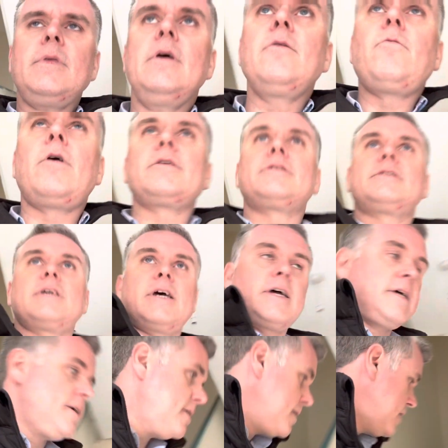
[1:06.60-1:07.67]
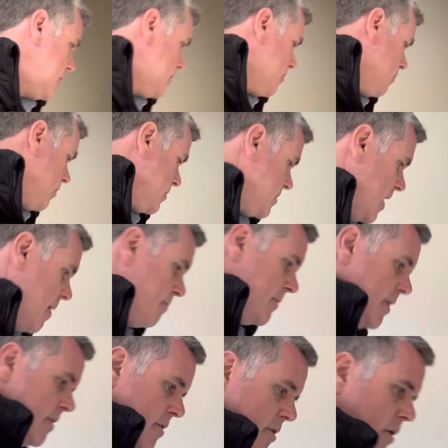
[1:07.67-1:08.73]
what's
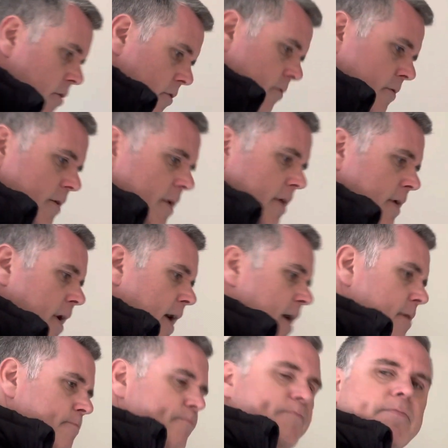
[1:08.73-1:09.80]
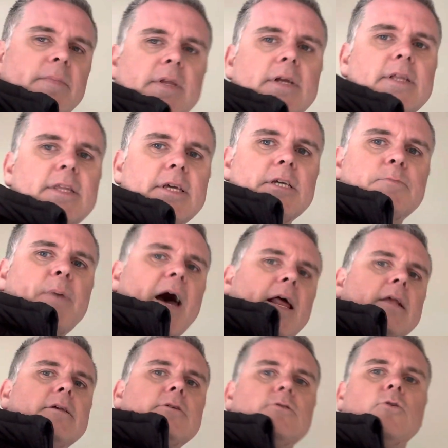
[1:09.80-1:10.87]
happening. So these
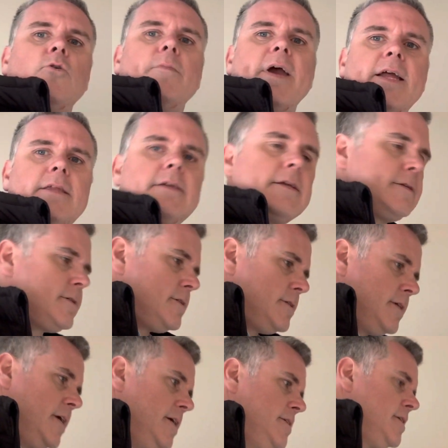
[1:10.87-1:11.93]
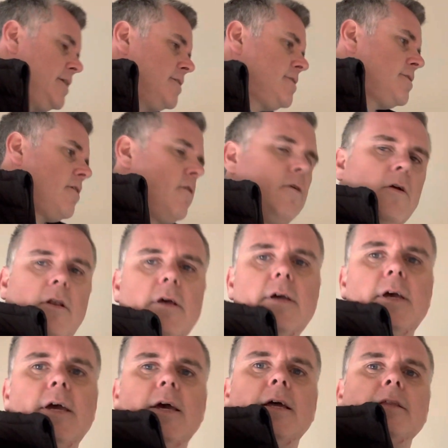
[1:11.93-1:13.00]
panels, no maintenance, easy install.
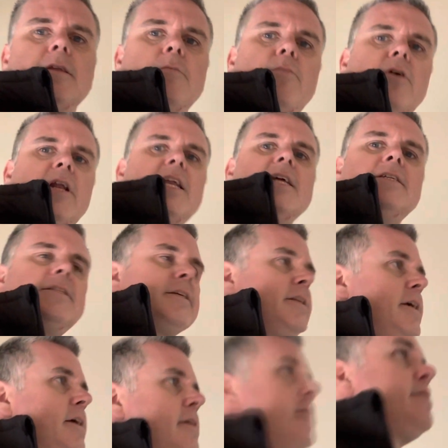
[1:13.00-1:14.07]
They put an instant heat in